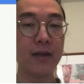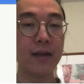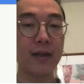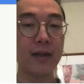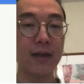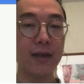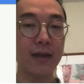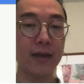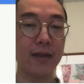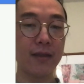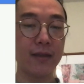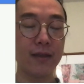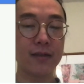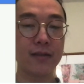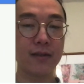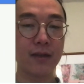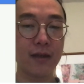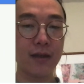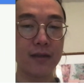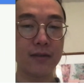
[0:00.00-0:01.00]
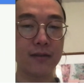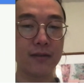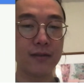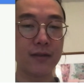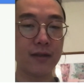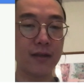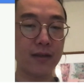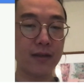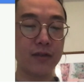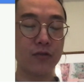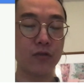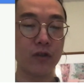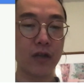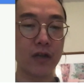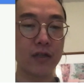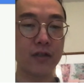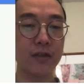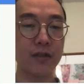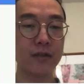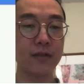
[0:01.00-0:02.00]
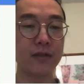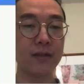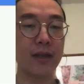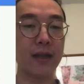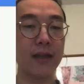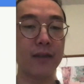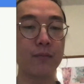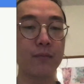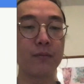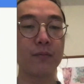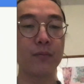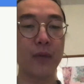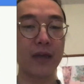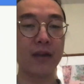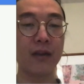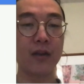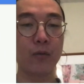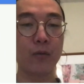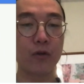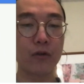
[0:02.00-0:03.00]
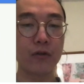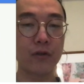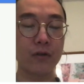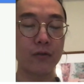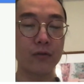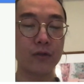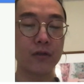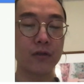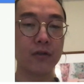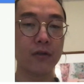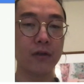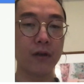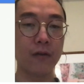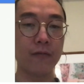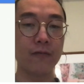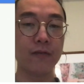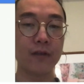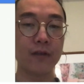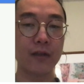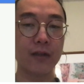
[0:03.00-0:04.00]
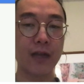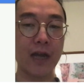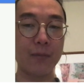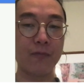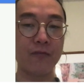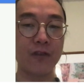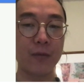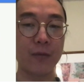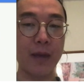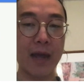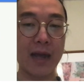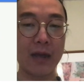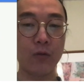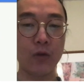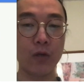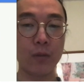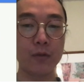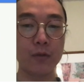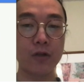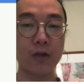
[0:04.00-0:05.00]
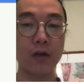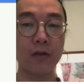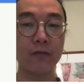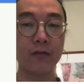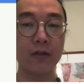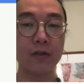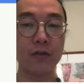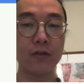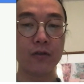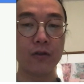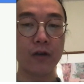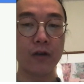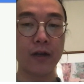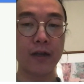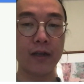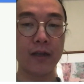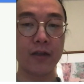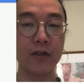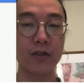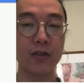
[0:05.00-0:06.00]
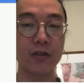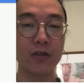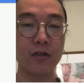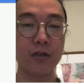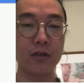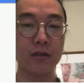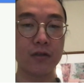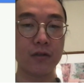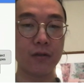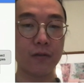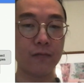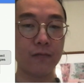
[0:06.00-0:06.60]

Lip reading: In this case, in these reductions, they make liberal use of the type feedback we observed during ignition itself.